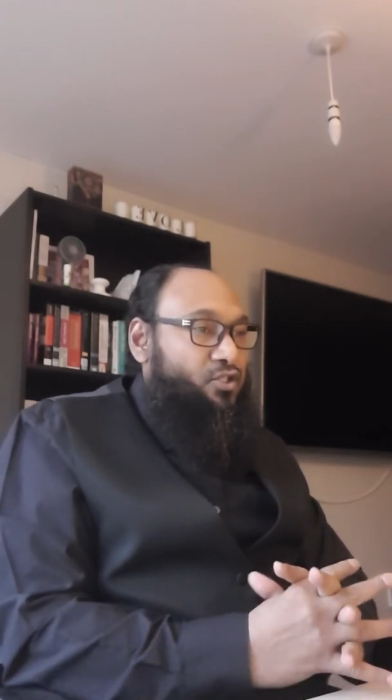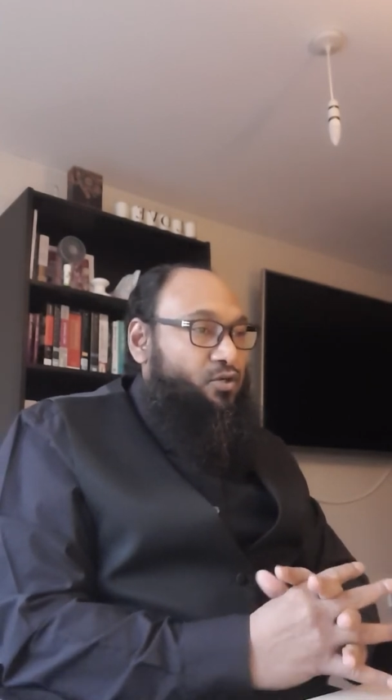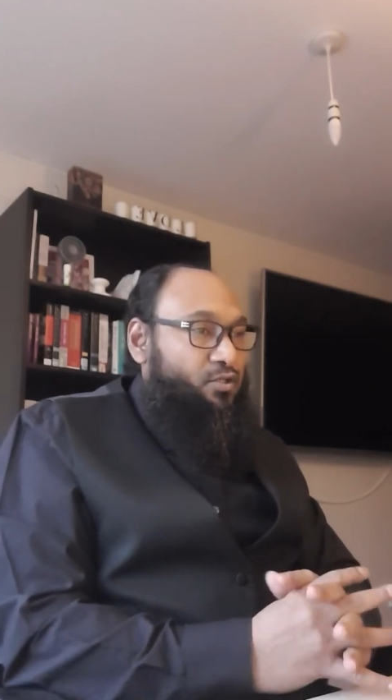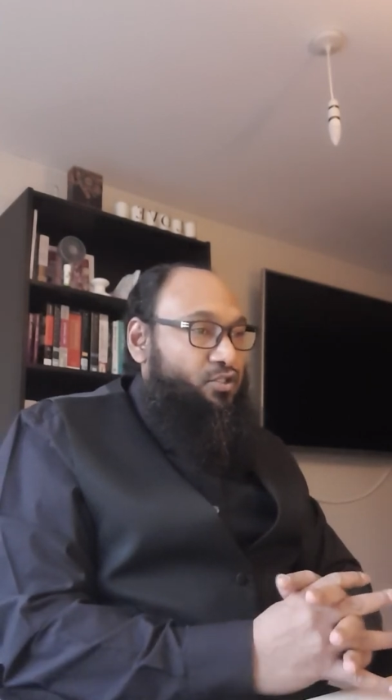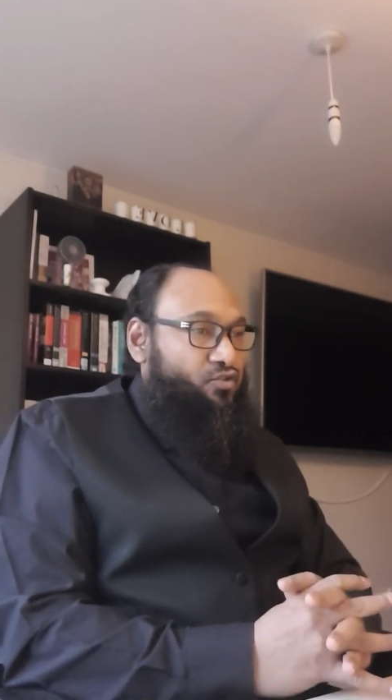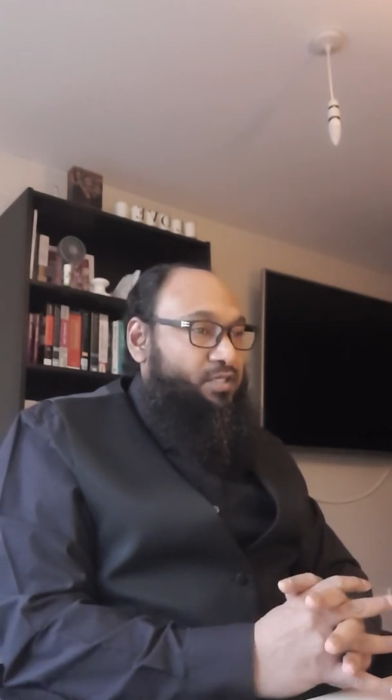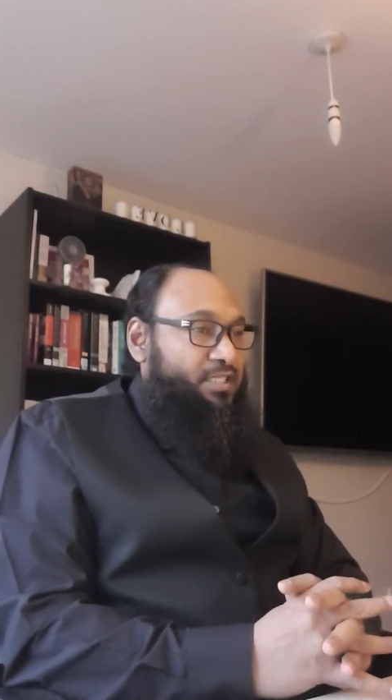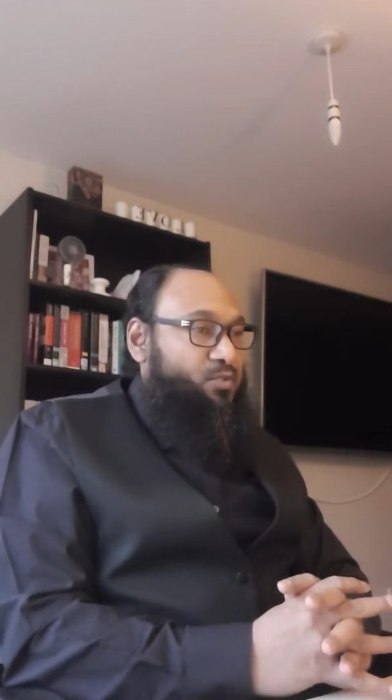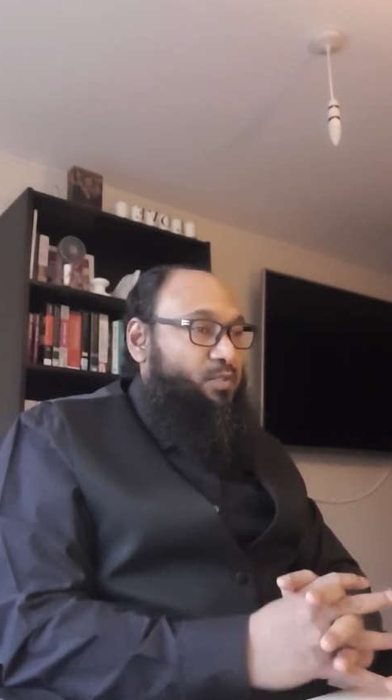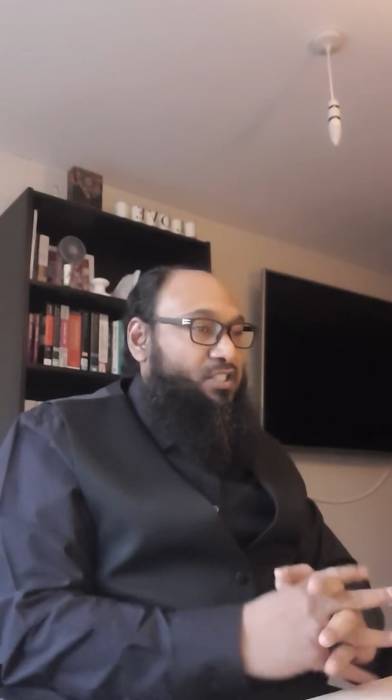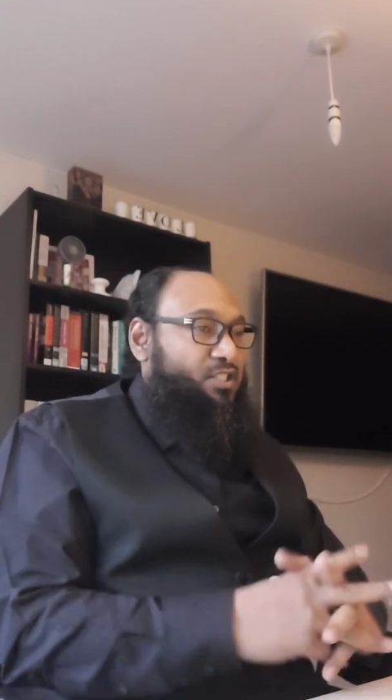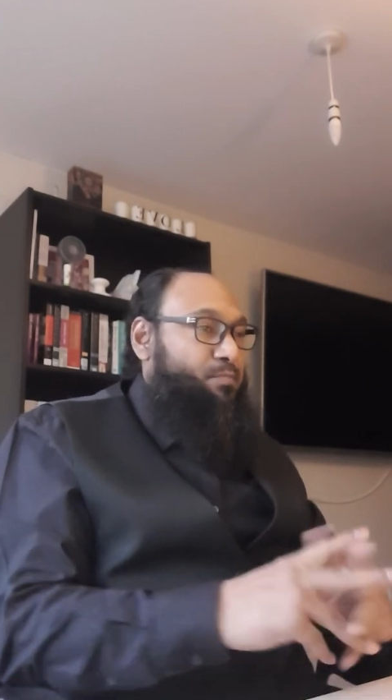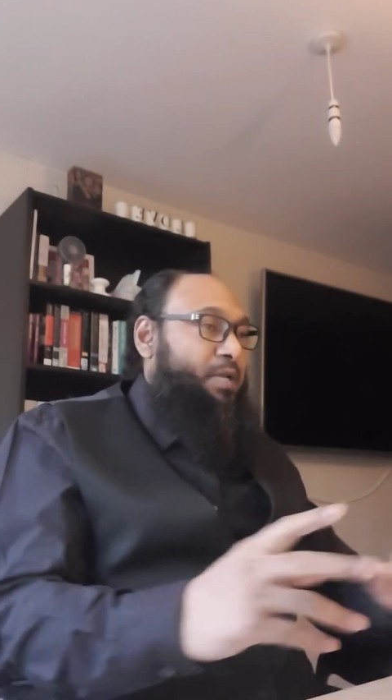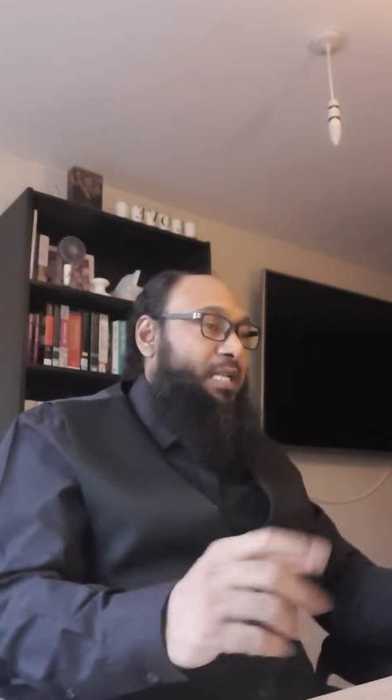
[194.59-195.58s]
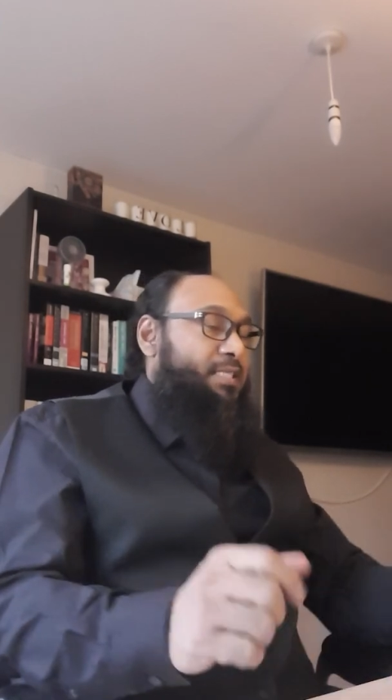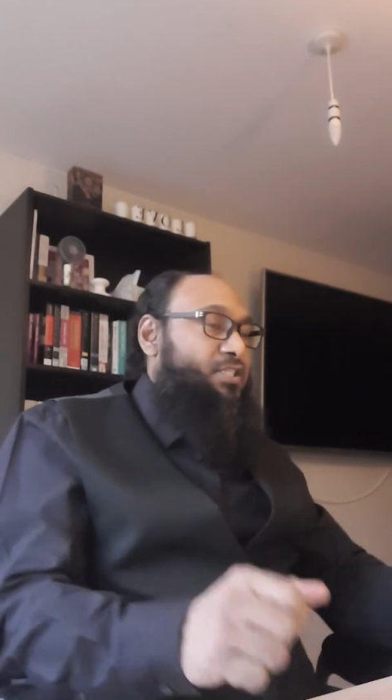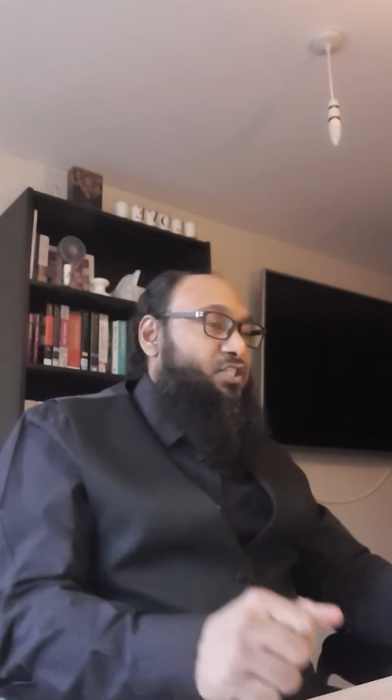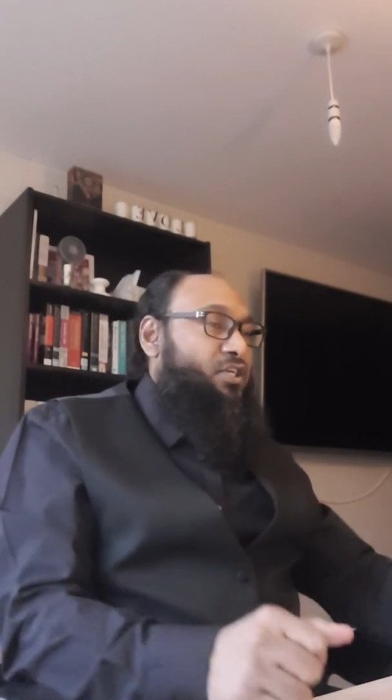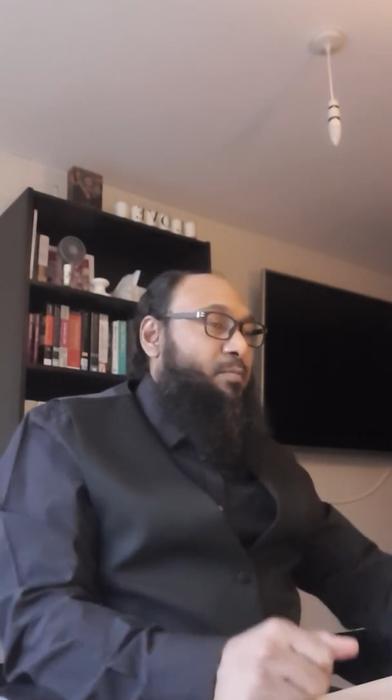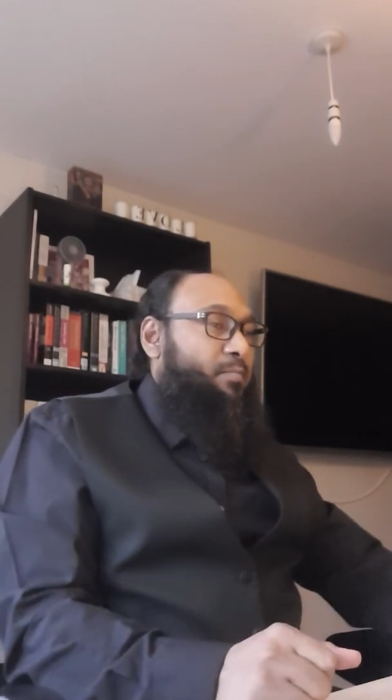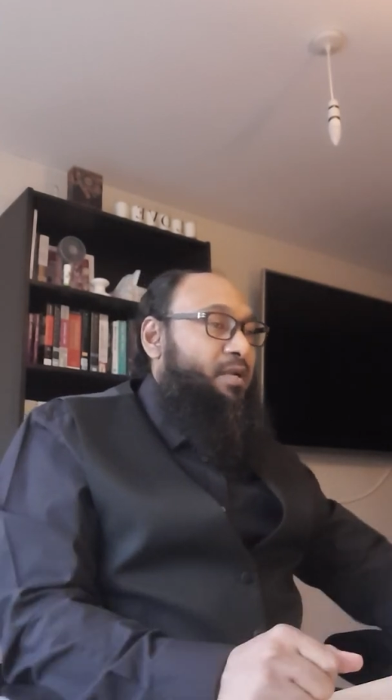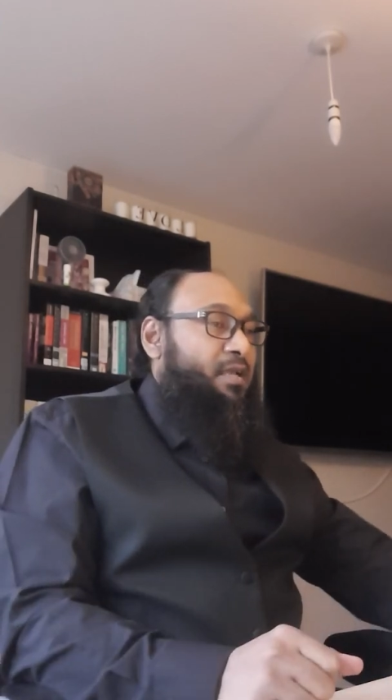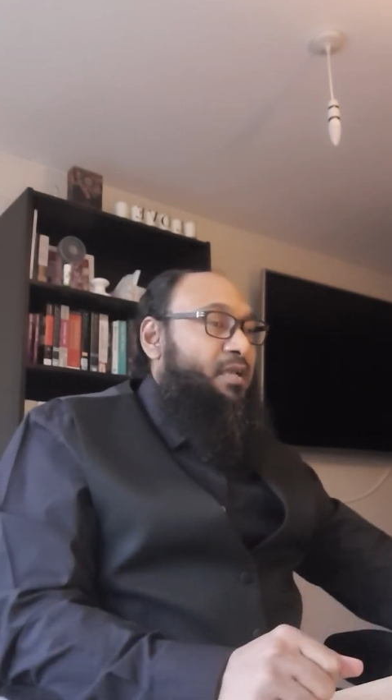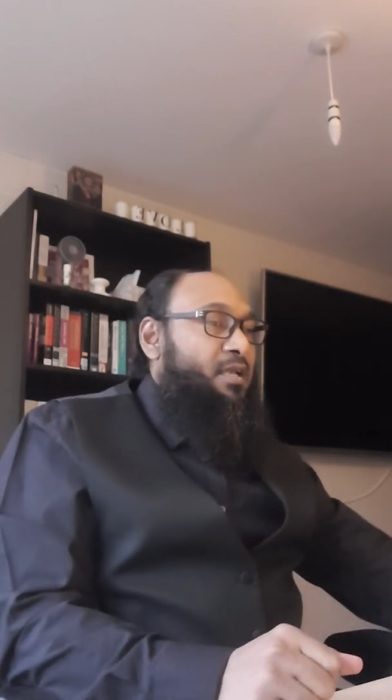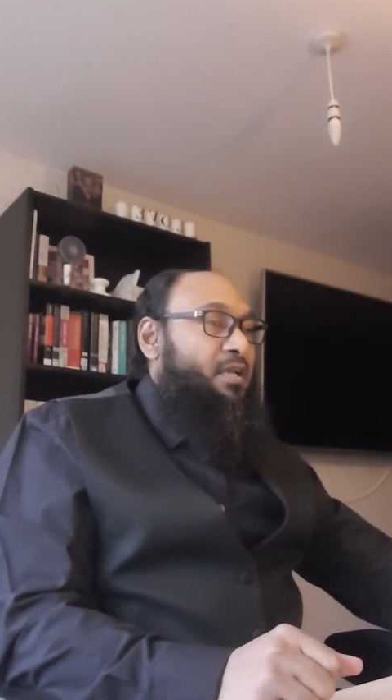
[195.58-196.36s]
countries, which is Belgium,